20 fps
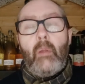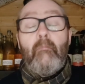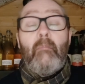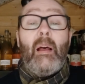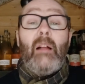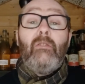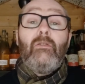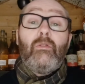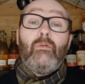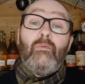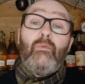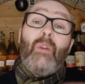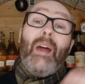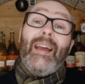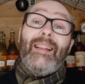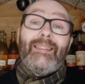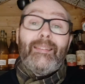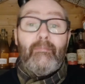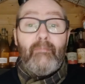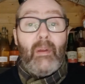Belgian
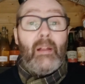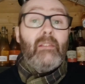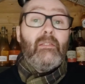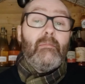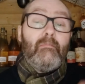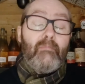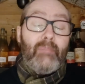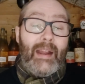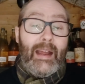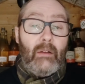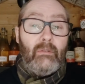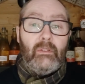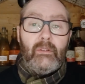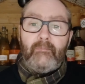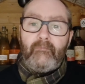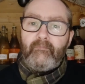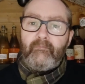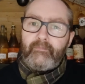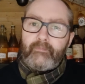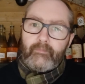reds, Belgian browns.
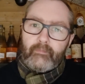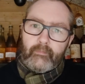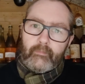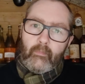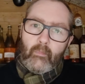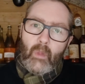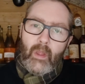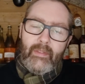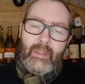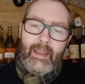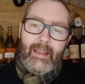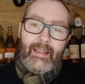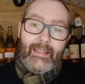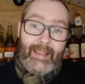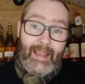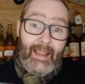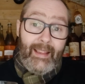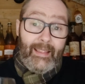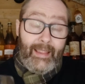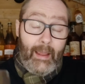
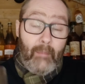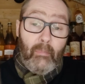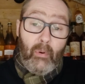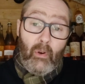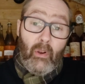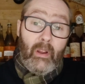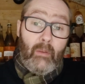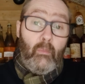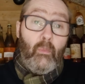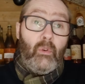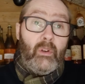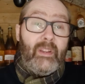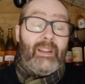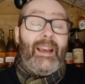They're put in